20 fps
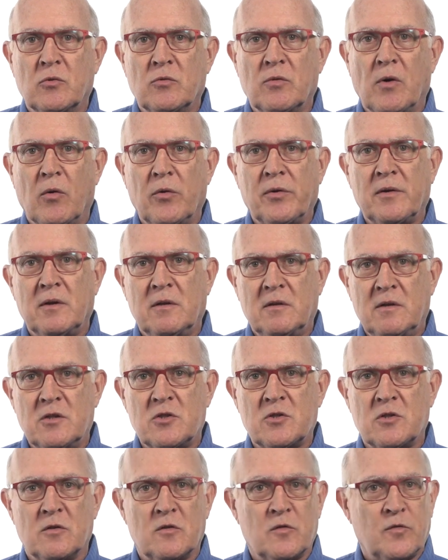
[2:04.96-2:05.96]
growth
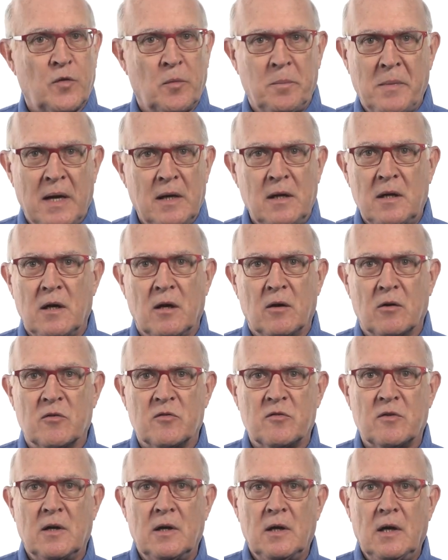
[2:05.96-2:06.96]
conditions for many
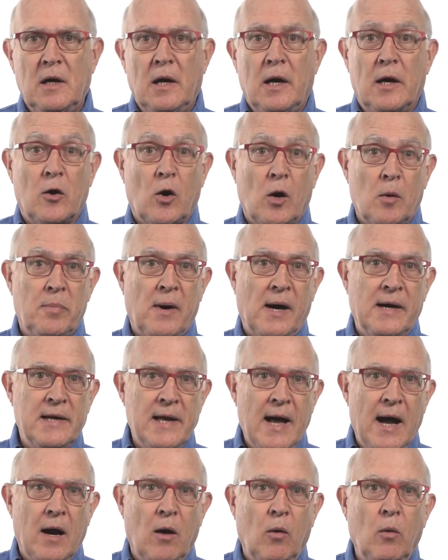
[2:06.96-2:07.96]
years and are by
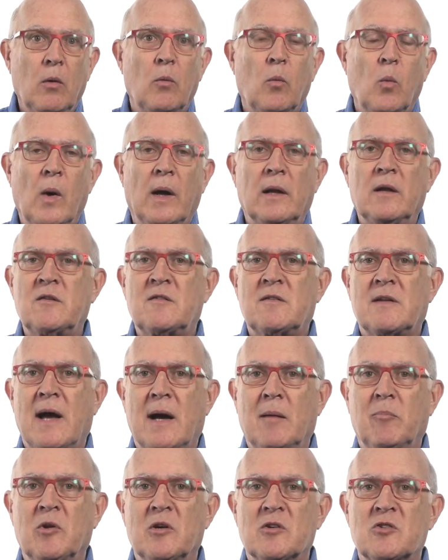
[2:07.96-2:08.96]
now
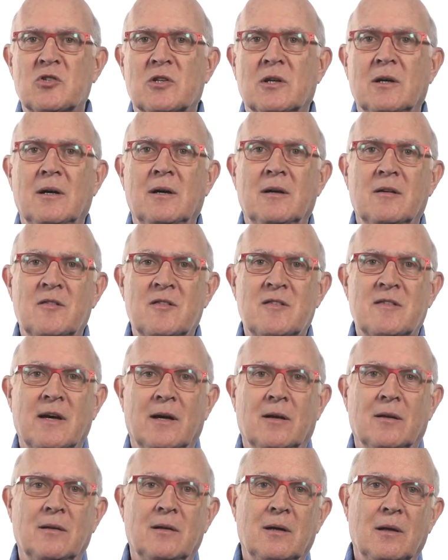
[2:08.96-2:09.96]
well-established
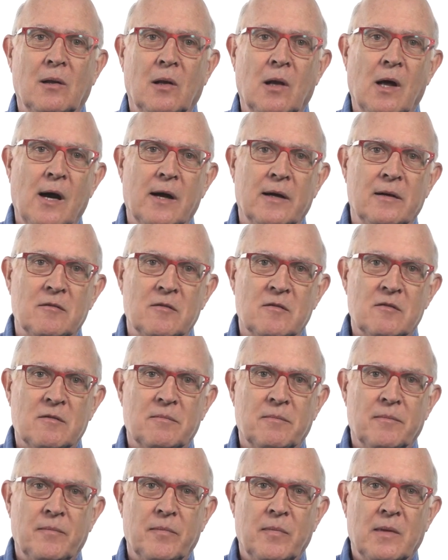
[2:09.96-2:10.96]
cell lines.
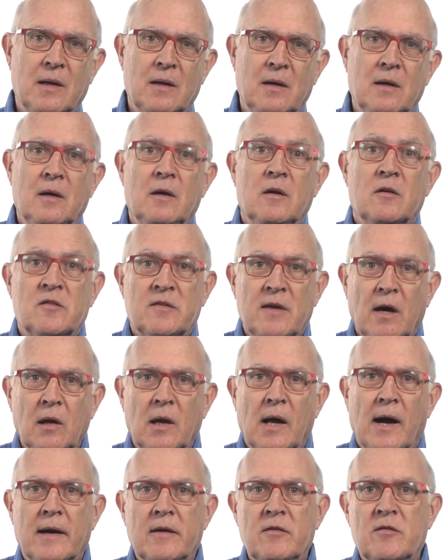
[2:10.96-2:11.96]
Cell
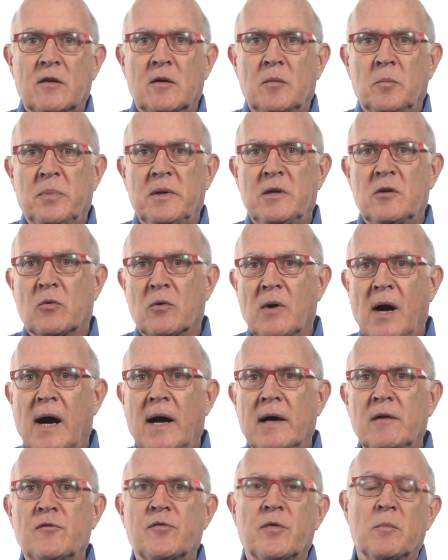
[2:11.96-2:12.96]
lines can be
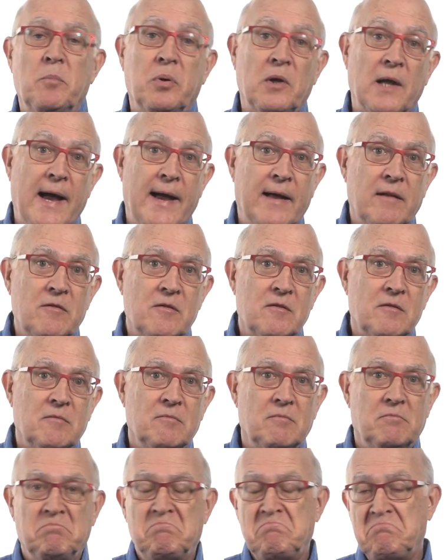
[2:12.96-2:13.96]
derived from plants,
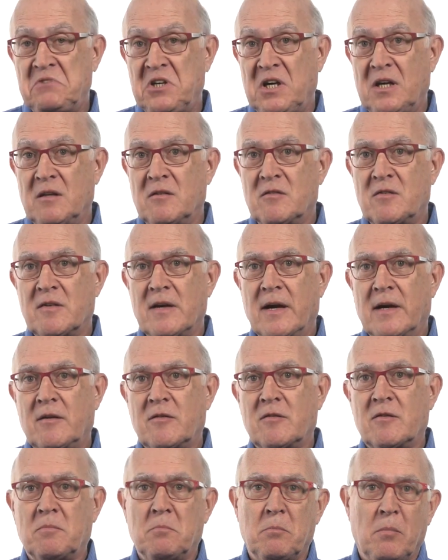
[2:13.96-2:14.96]

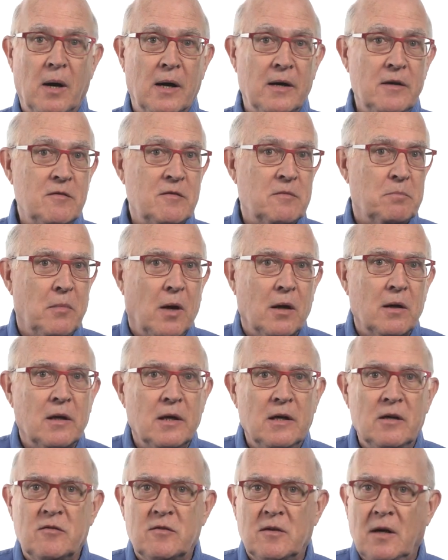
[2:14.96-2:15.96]
insects, mice,
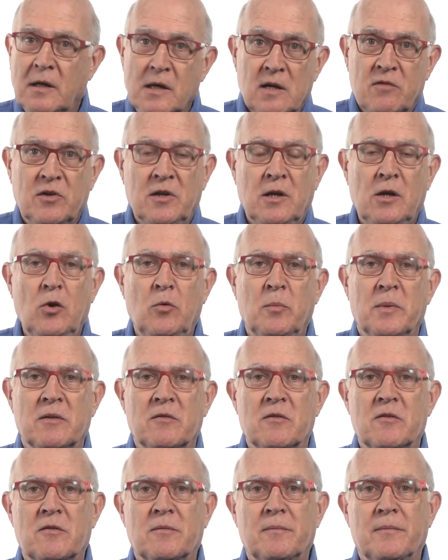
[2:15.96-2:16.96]
monkeys, and even
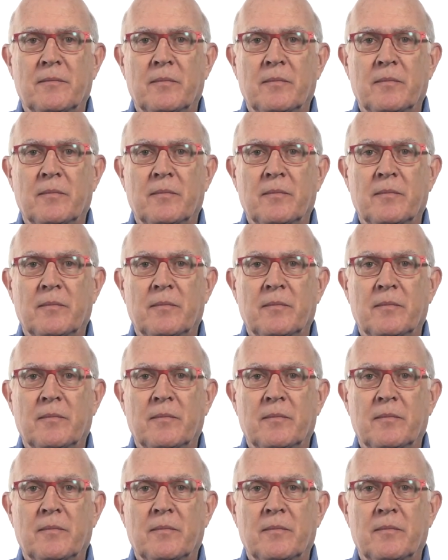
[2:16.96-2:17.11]
humans.